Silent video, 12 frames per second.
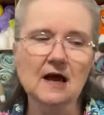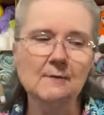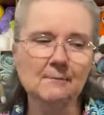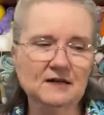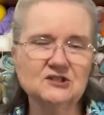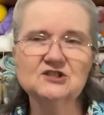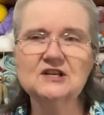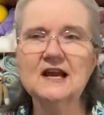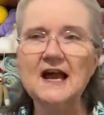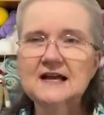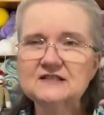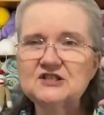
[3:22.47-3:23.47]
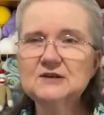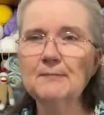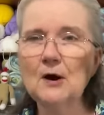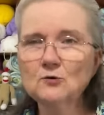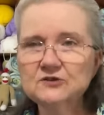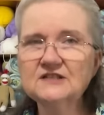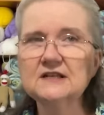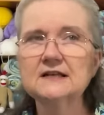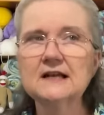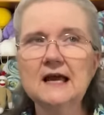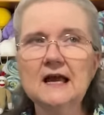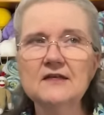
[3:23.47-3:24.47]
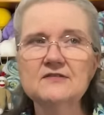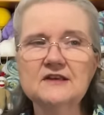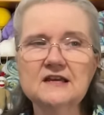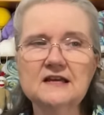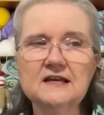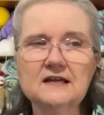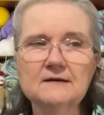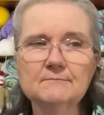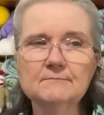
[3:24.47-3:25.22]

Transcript: but she posted the